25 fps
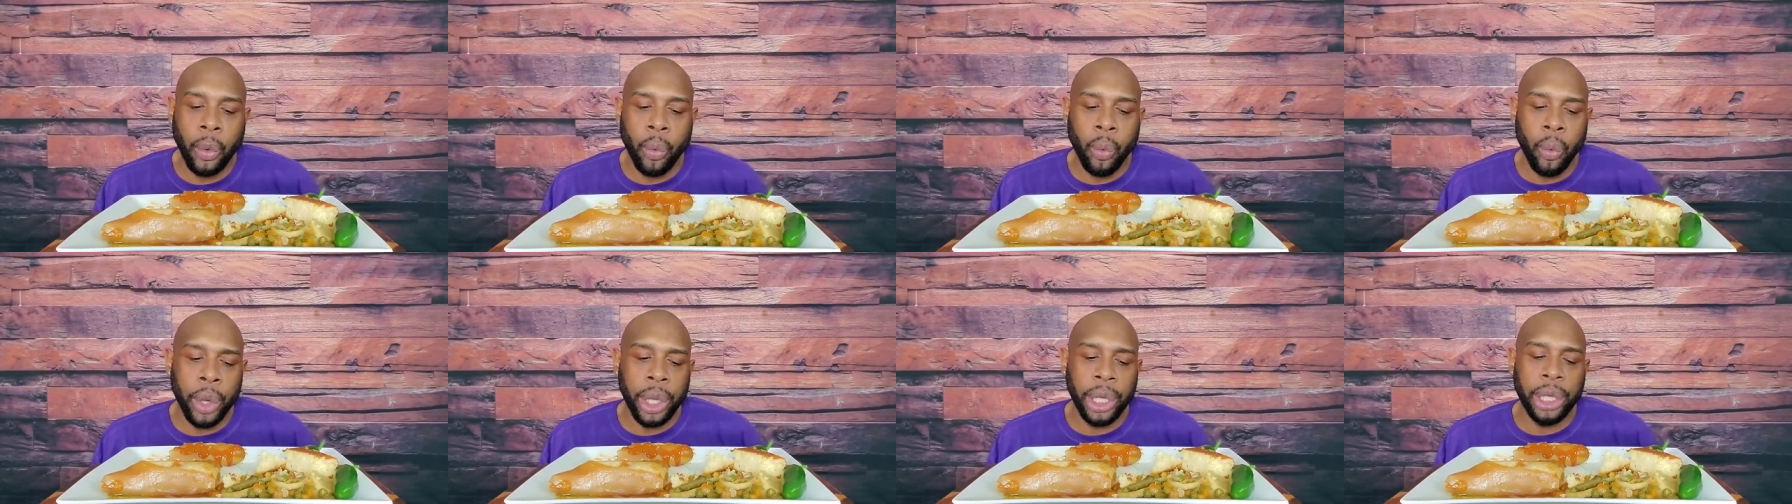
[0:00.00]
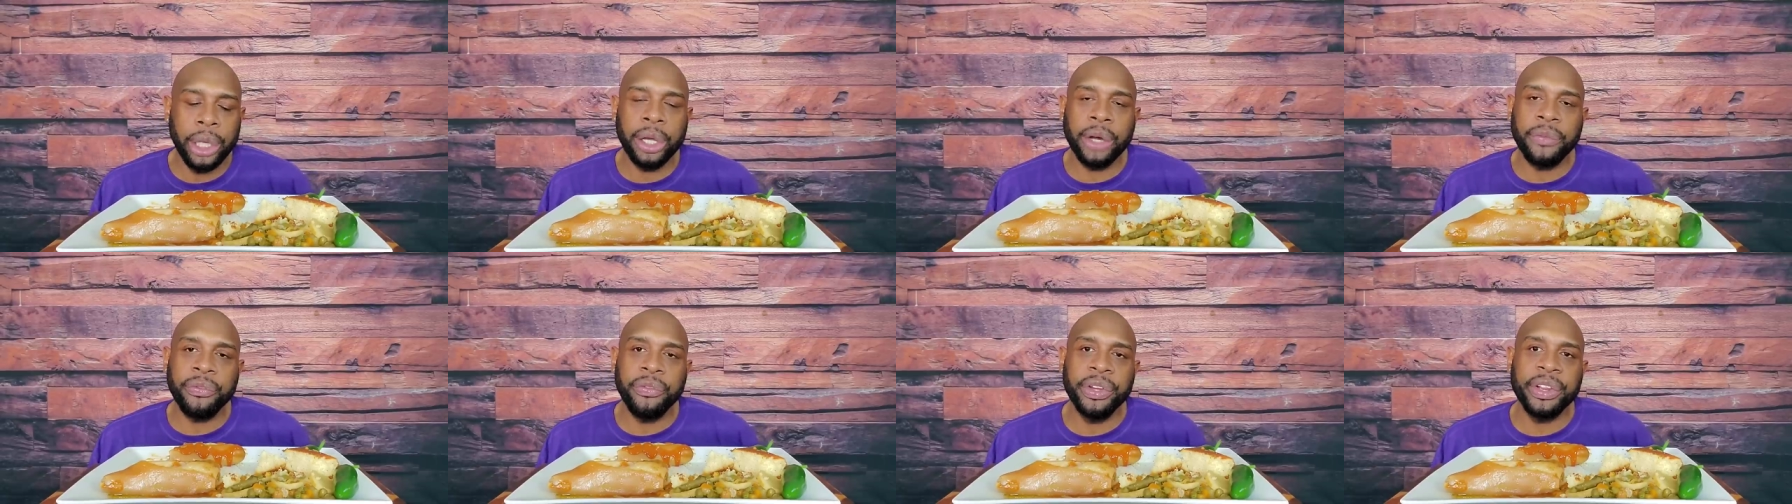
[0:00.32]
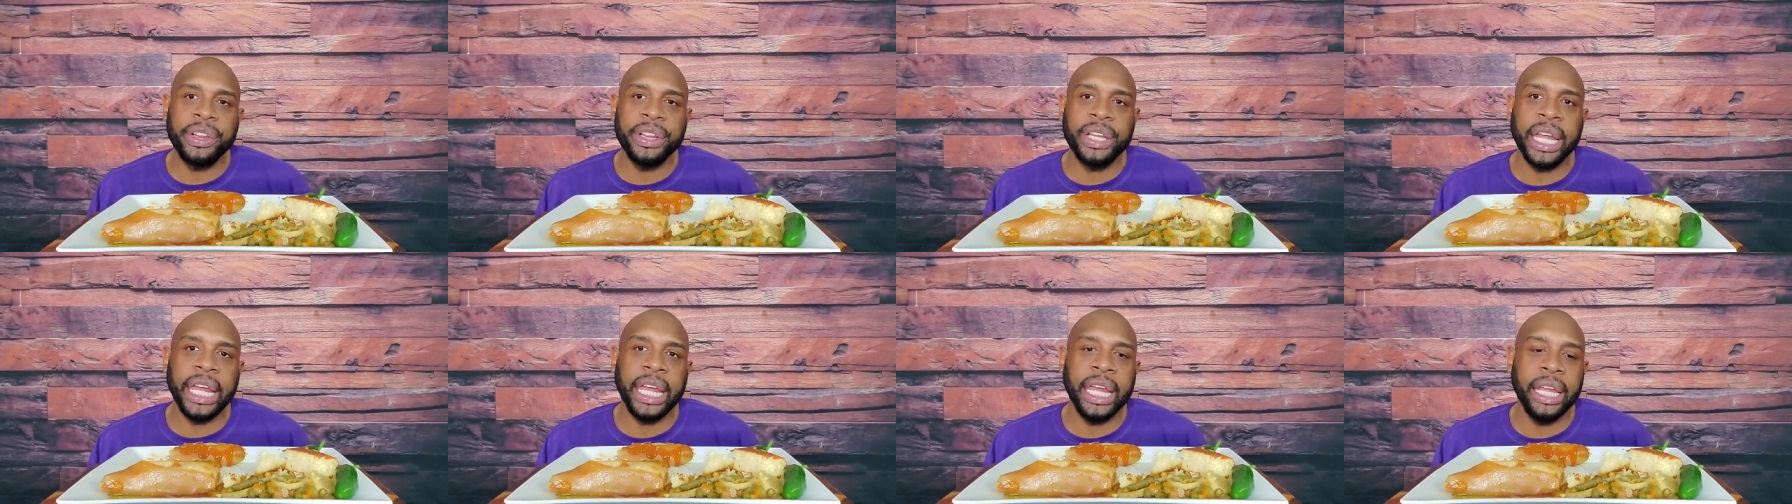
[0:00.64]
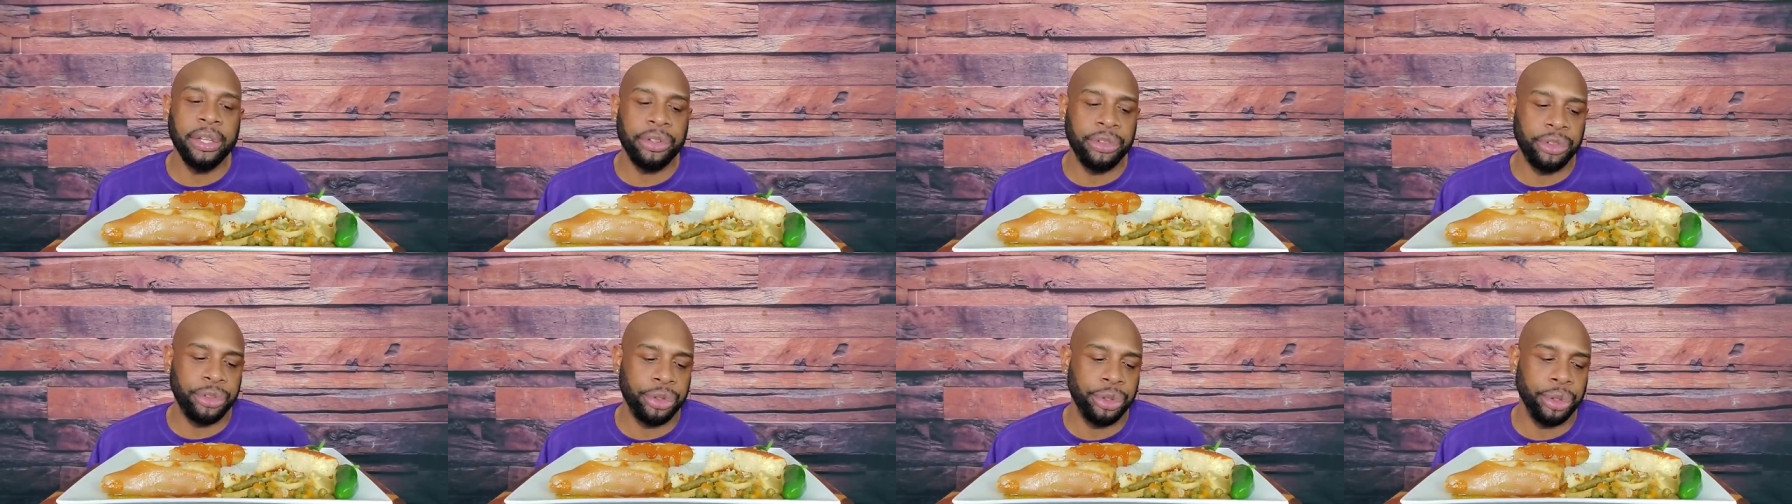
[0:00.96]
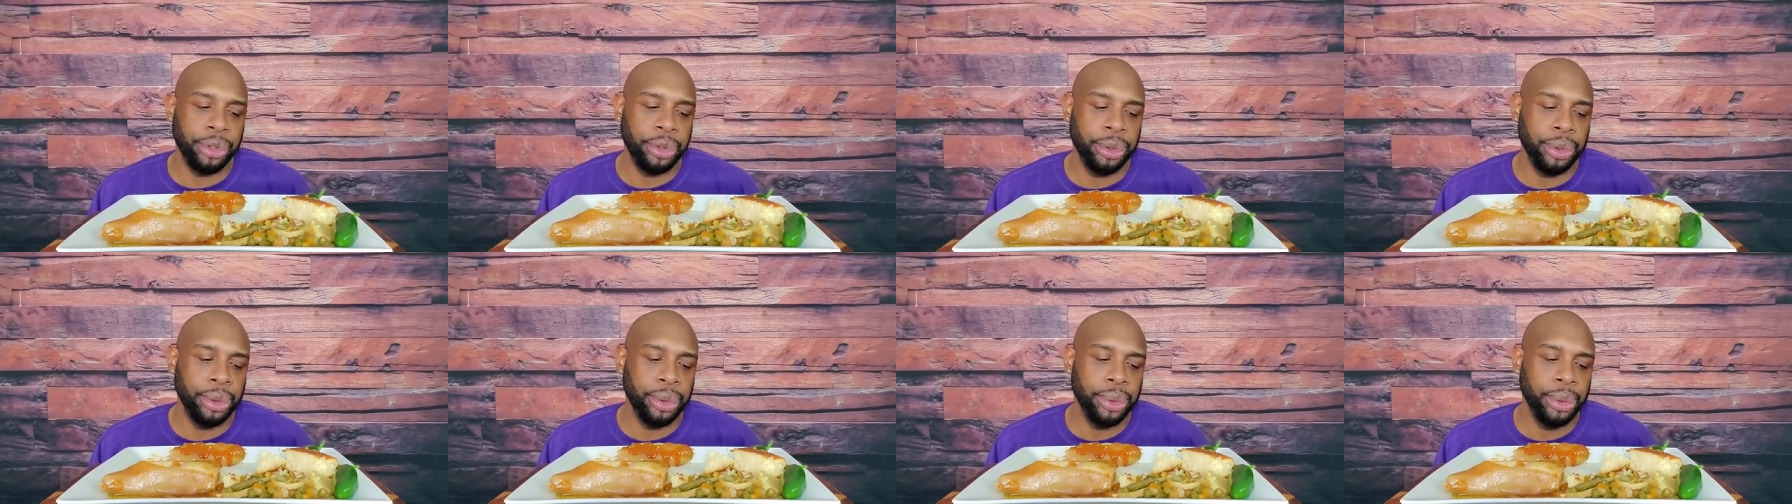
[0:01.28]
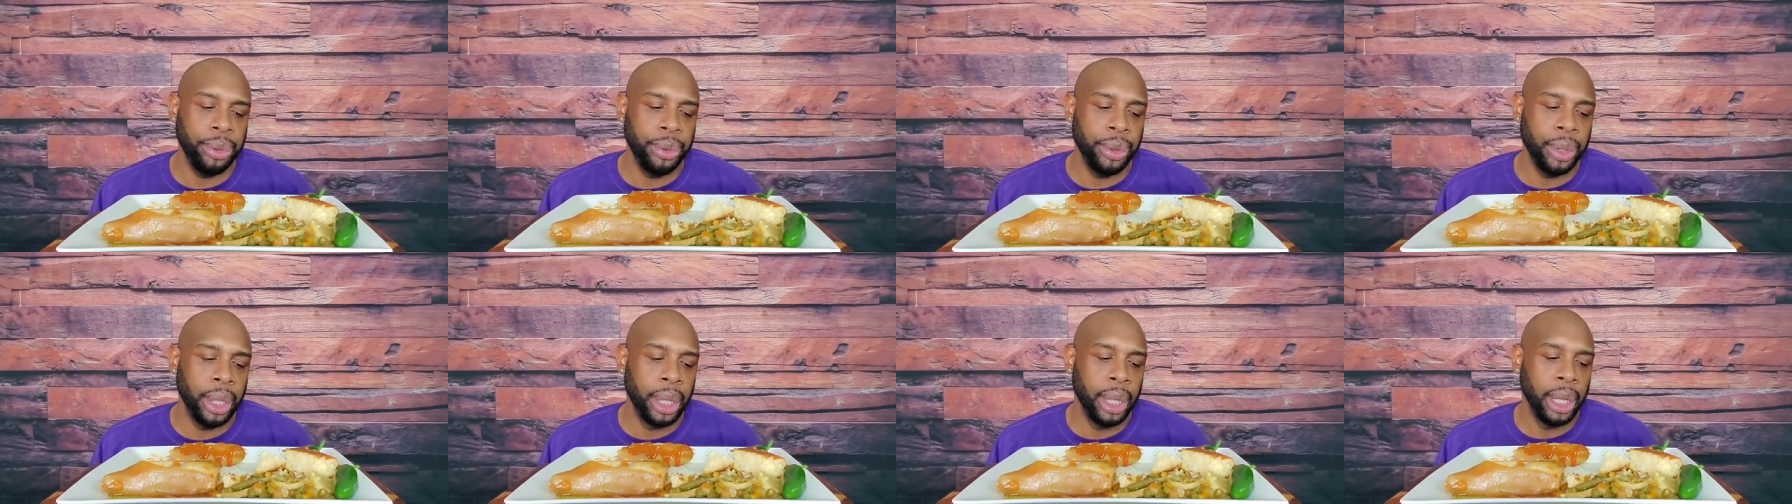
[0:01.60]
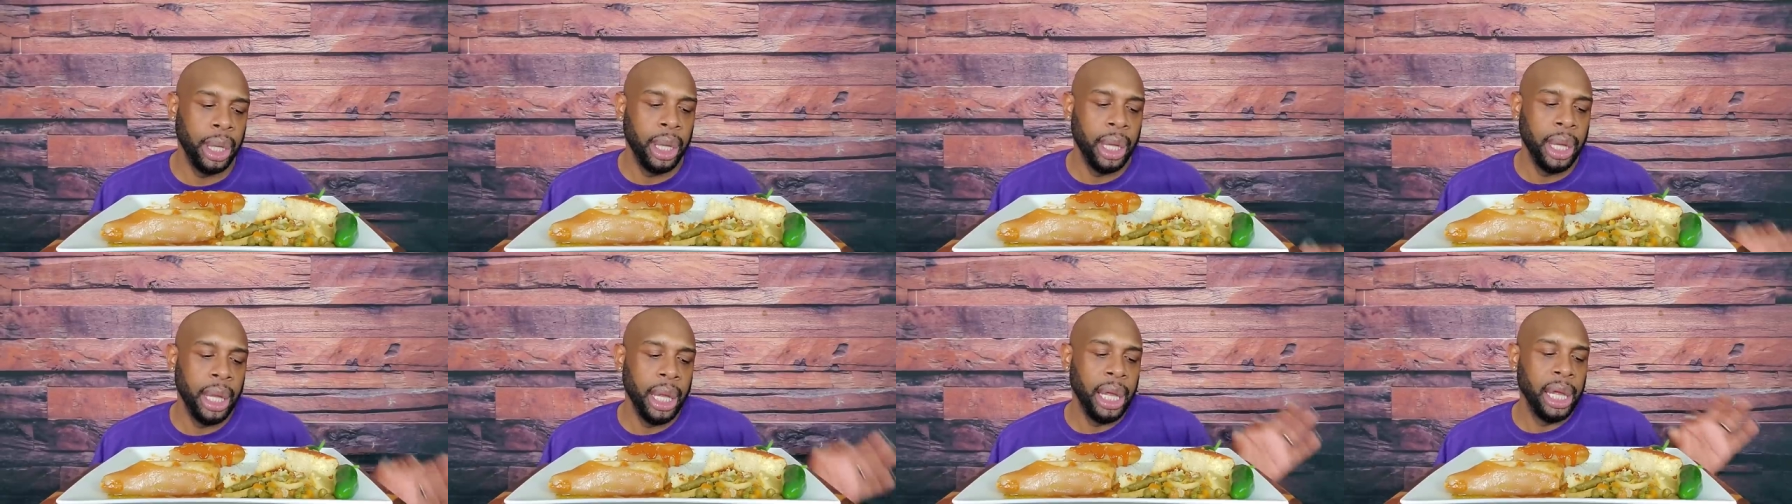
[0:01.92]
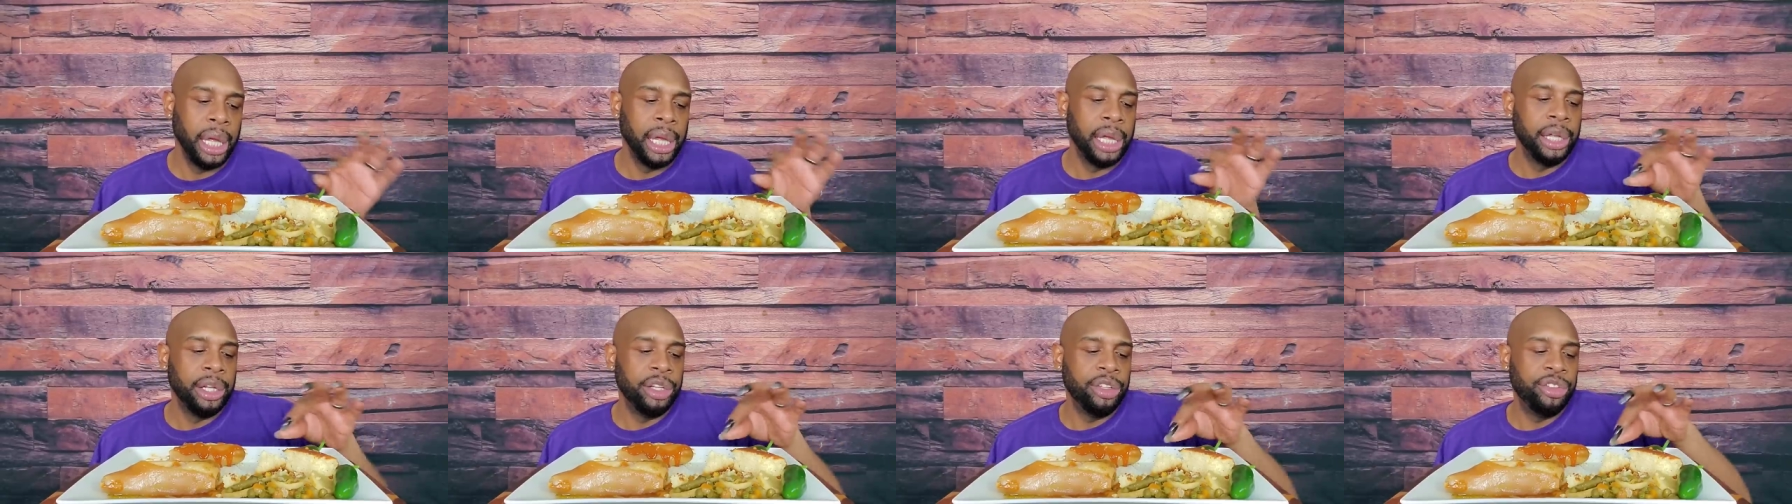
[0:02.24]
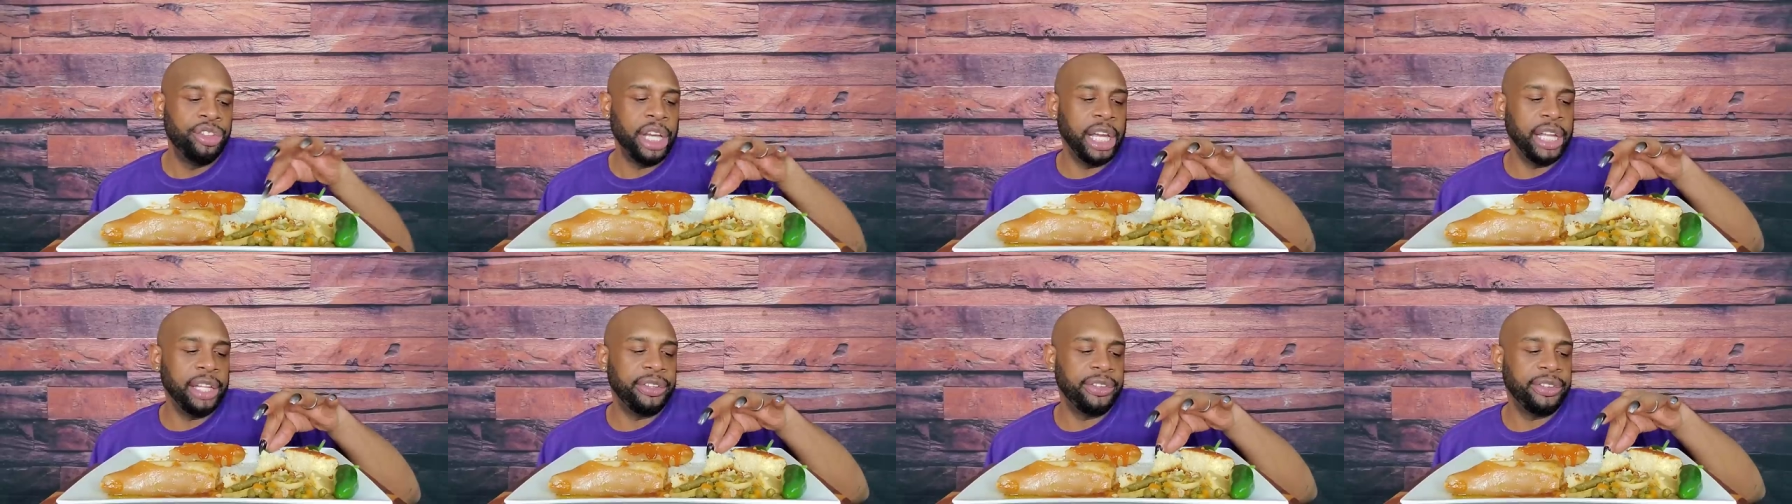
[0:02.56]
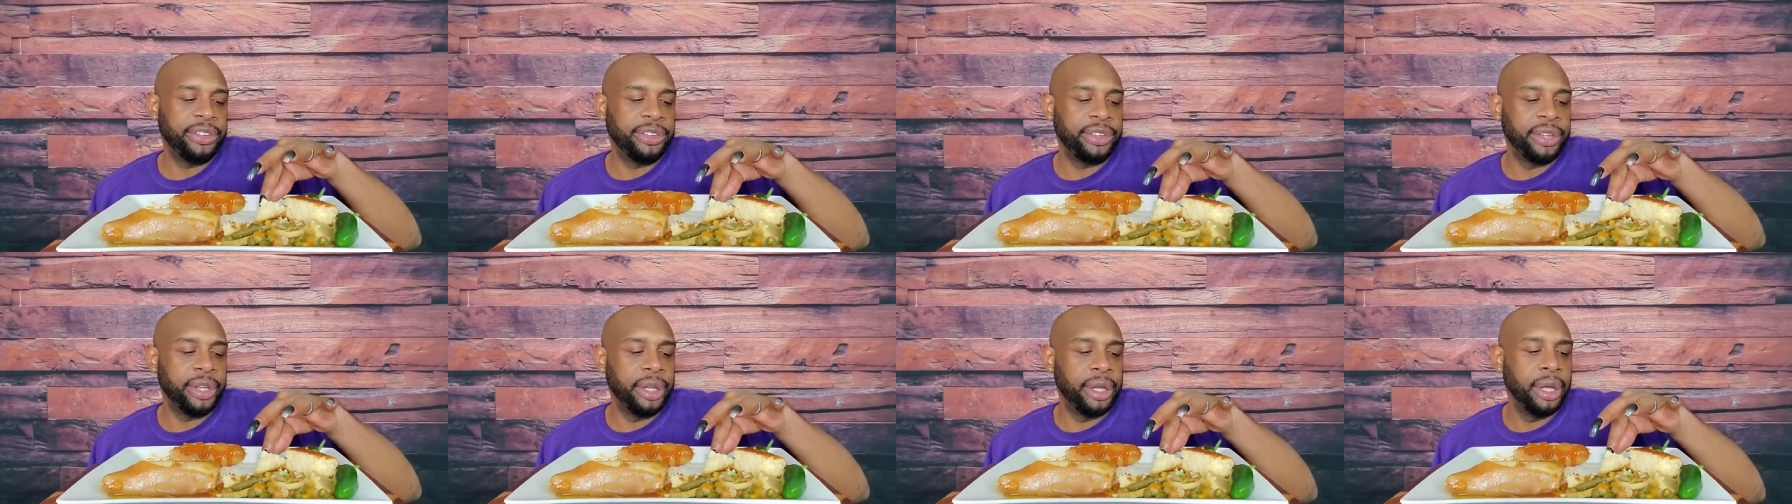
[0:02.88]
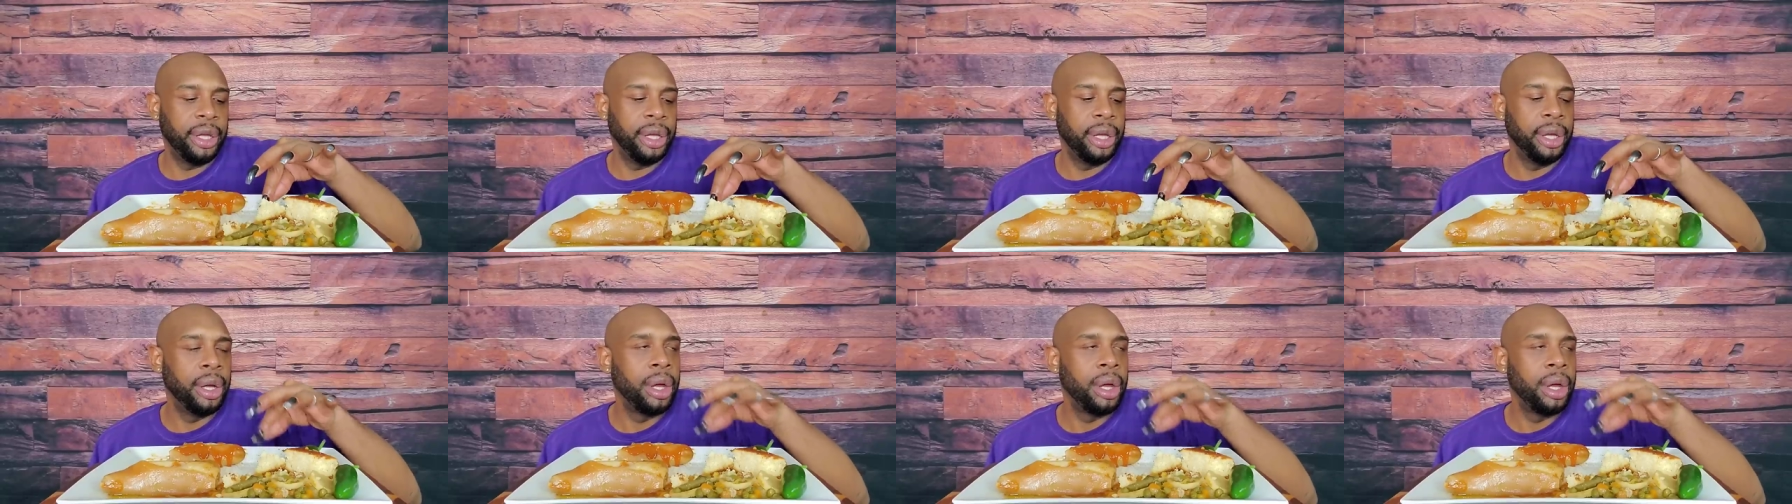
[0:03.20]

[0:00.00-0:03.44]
We look for things to just